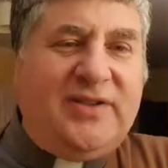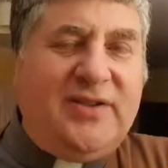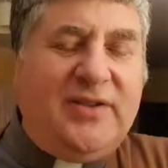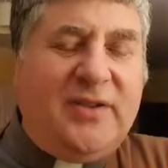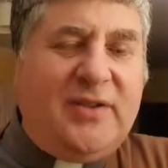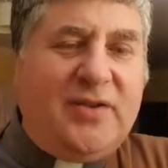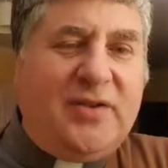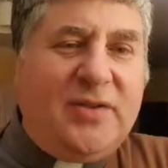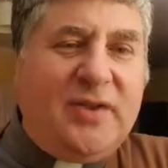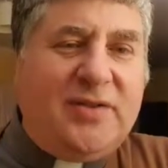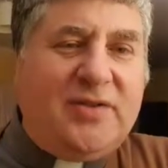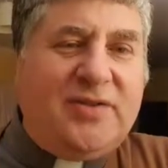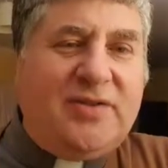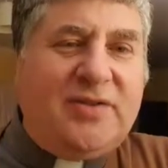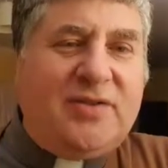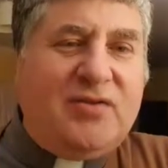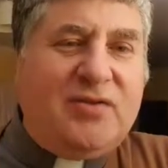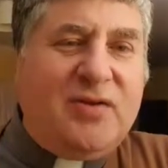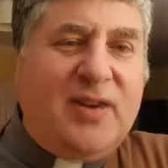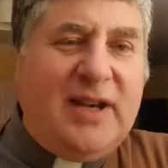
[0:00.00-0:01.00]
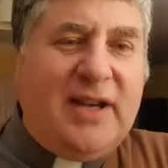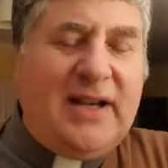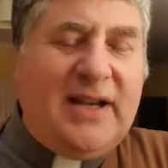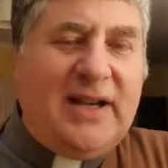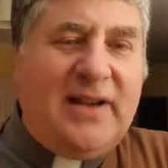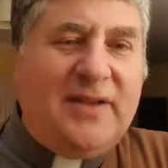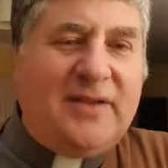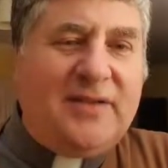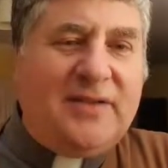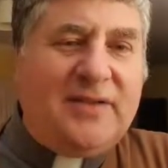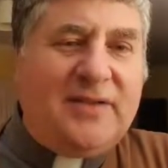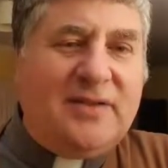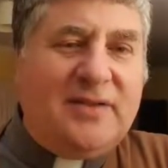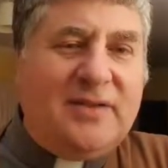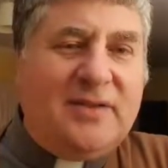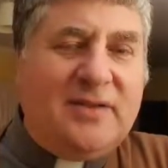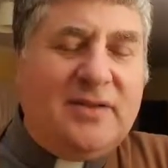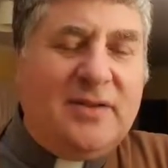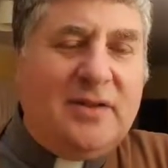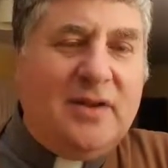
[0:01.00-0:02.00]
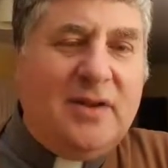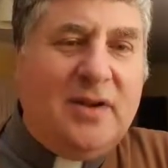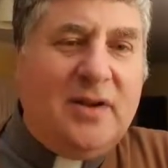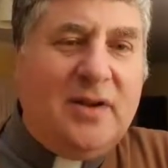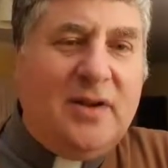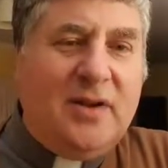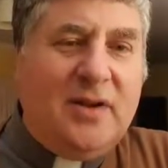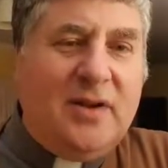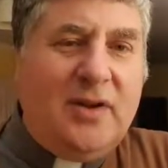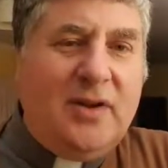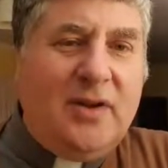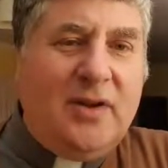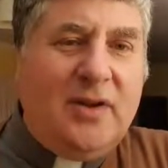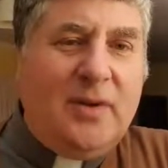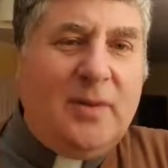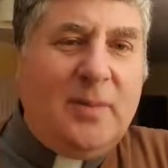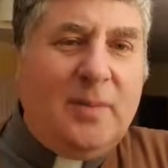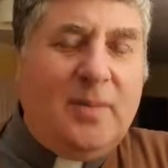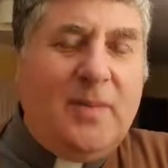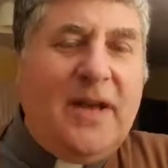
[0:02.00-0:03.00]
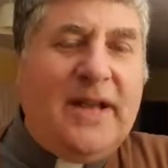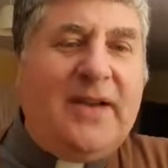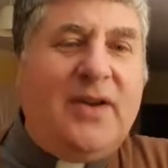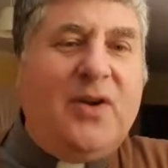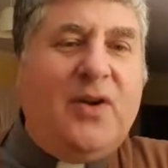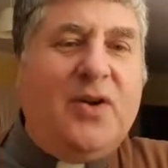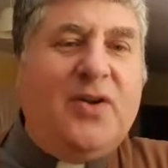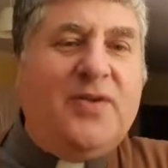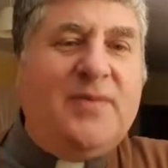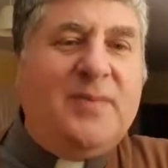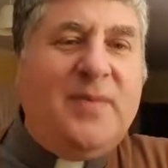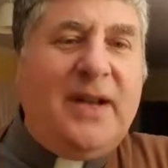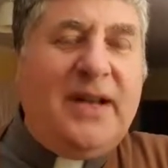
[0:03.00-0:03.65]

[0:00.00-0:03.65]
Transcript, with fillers: on the cross cried out, My God,